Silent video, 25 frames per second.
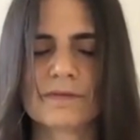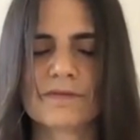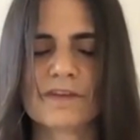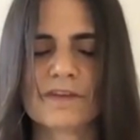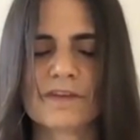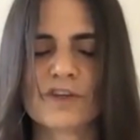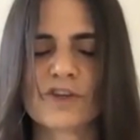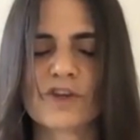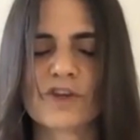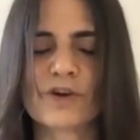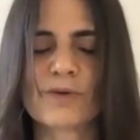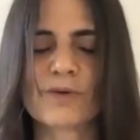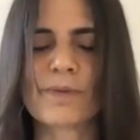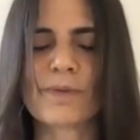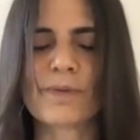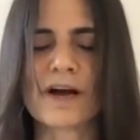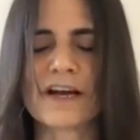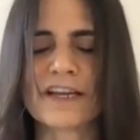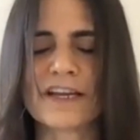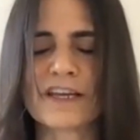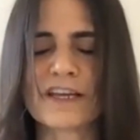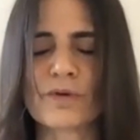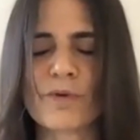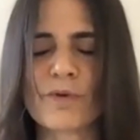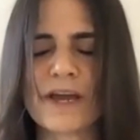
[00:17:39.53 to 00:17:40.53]
Feel your
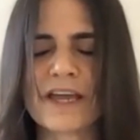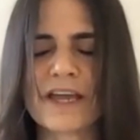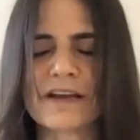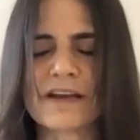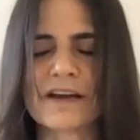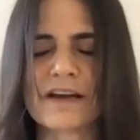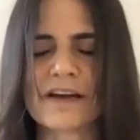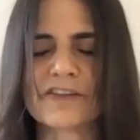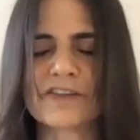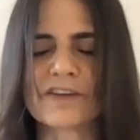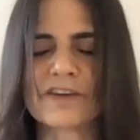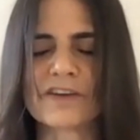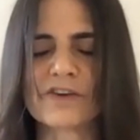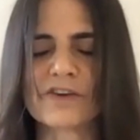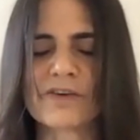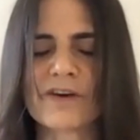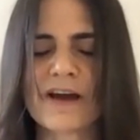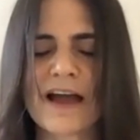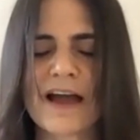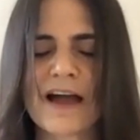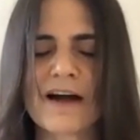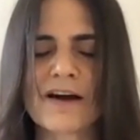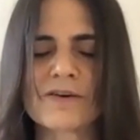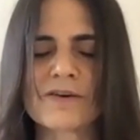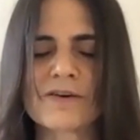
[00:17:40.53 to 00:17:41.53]
body weight on the
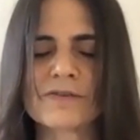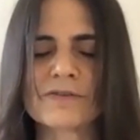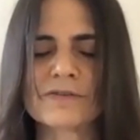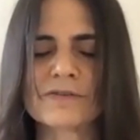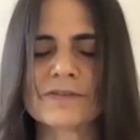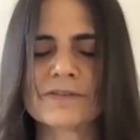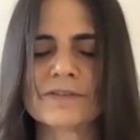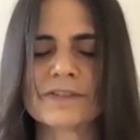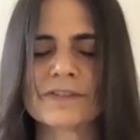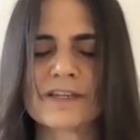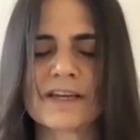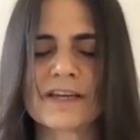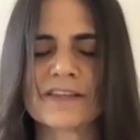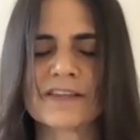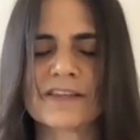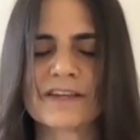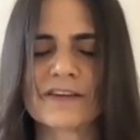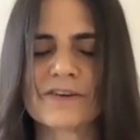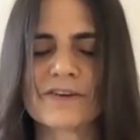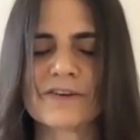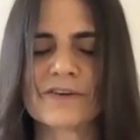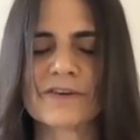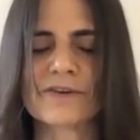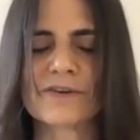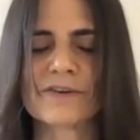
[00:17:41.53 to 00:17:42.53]
ground, on
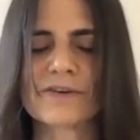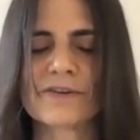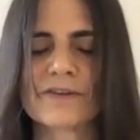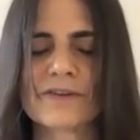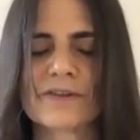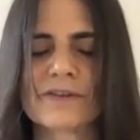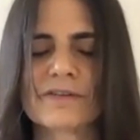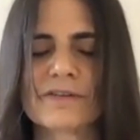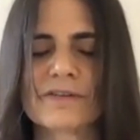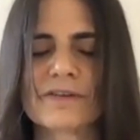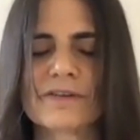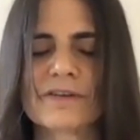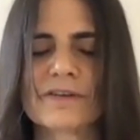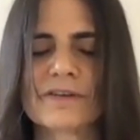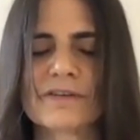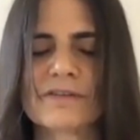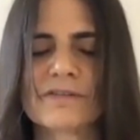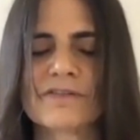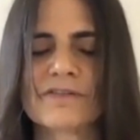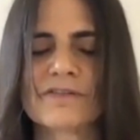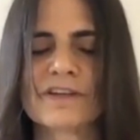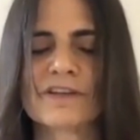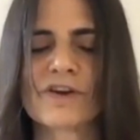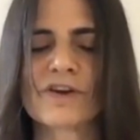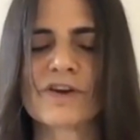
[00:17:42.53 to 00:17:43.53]
the earth.
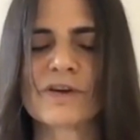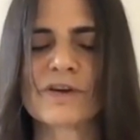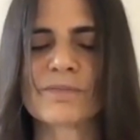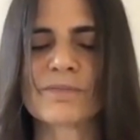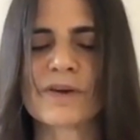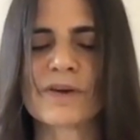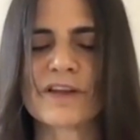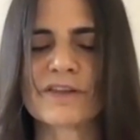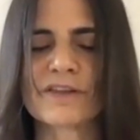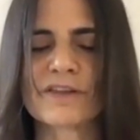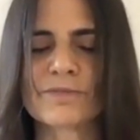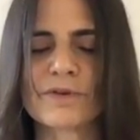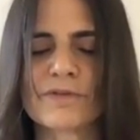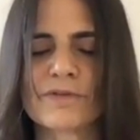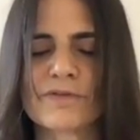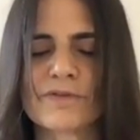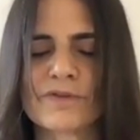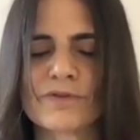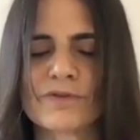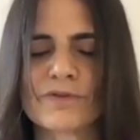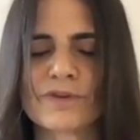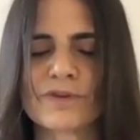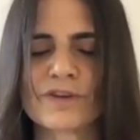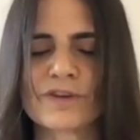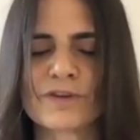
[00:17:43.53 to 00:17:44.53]
Feel our breath move
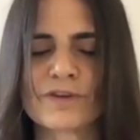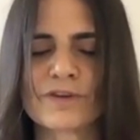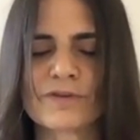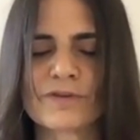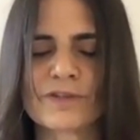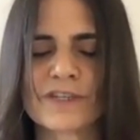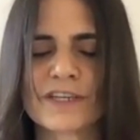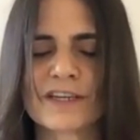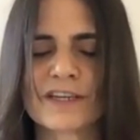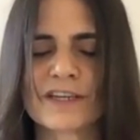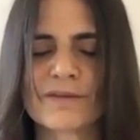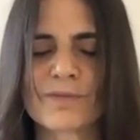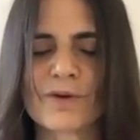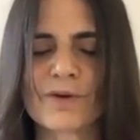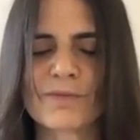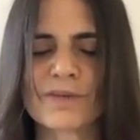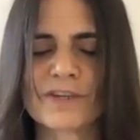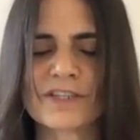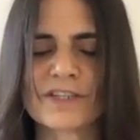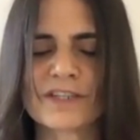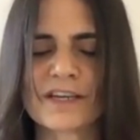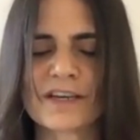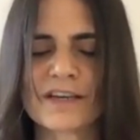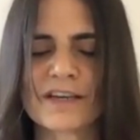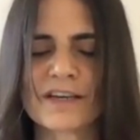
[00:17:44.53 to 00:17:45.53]
through you. Take a
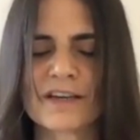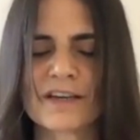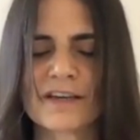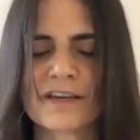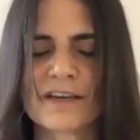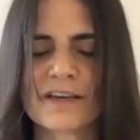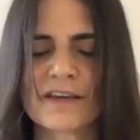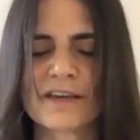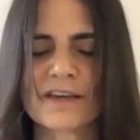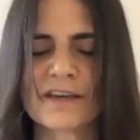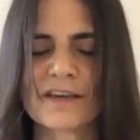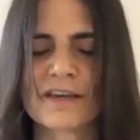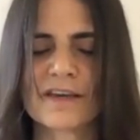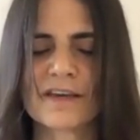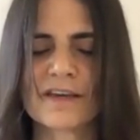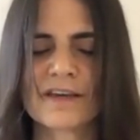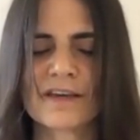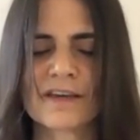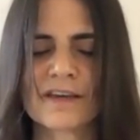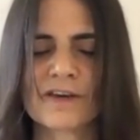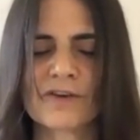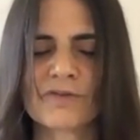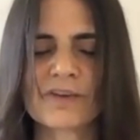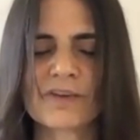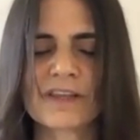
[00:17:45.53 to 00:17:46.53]
moment to
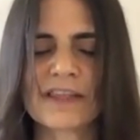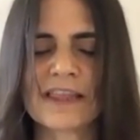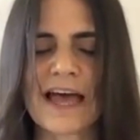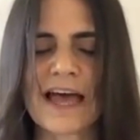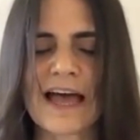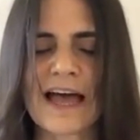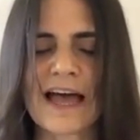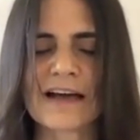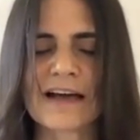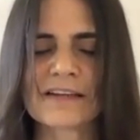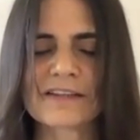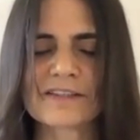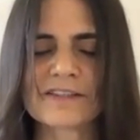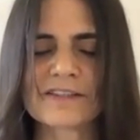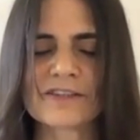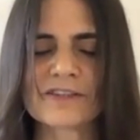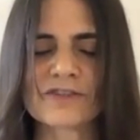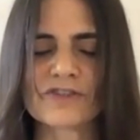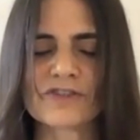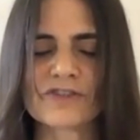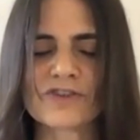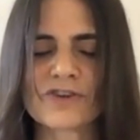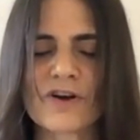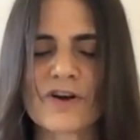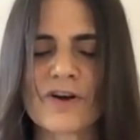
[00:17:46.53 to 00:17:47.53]
relax your
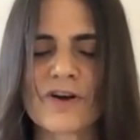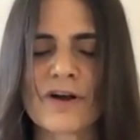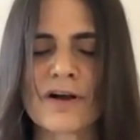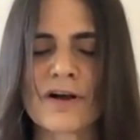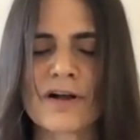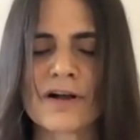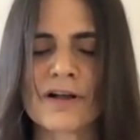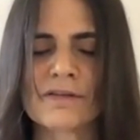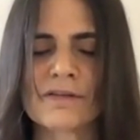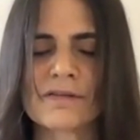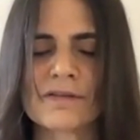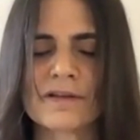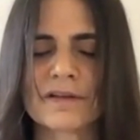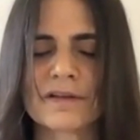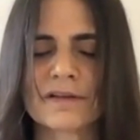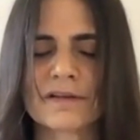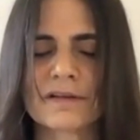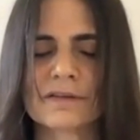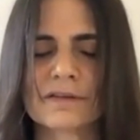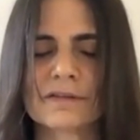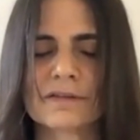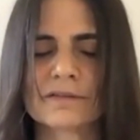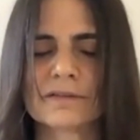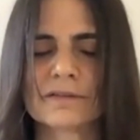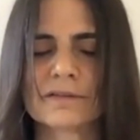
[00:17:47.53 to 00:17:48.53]
jaw,
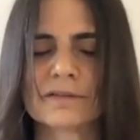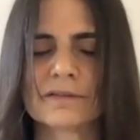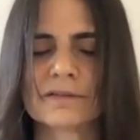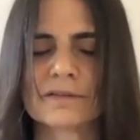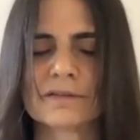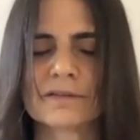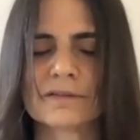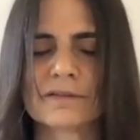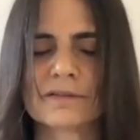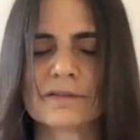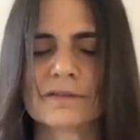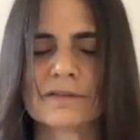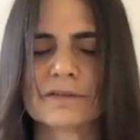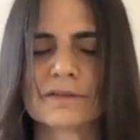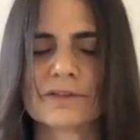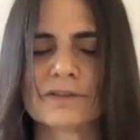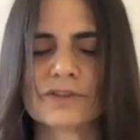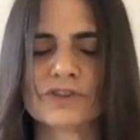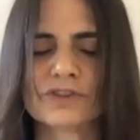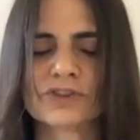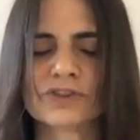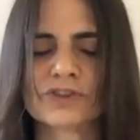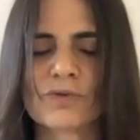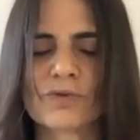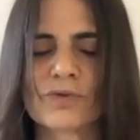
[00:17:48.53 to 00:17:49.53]

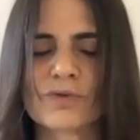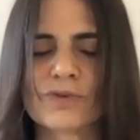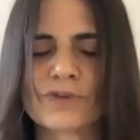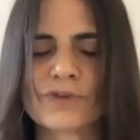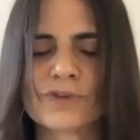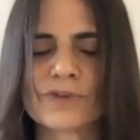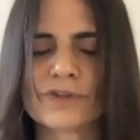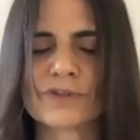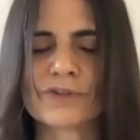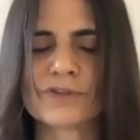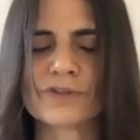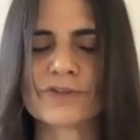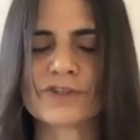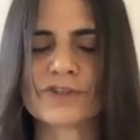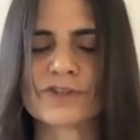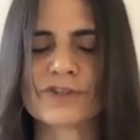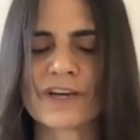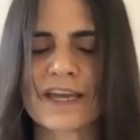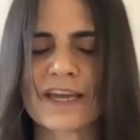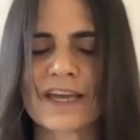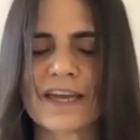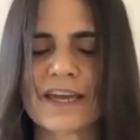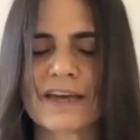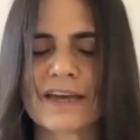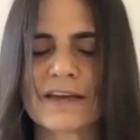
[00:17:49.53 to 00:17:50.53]
your shoulders, your
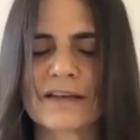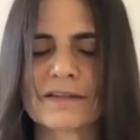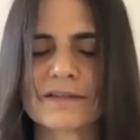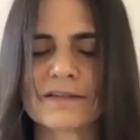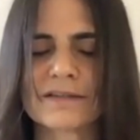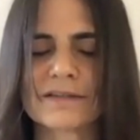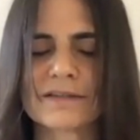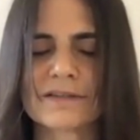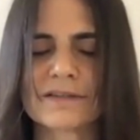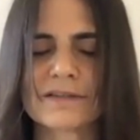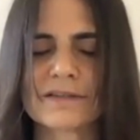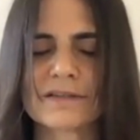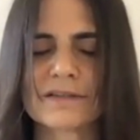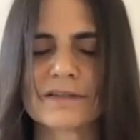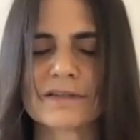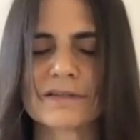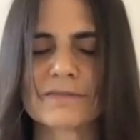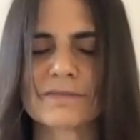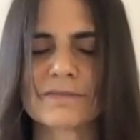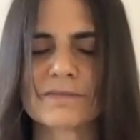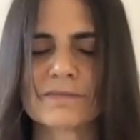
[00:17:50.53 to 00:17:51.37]
hands.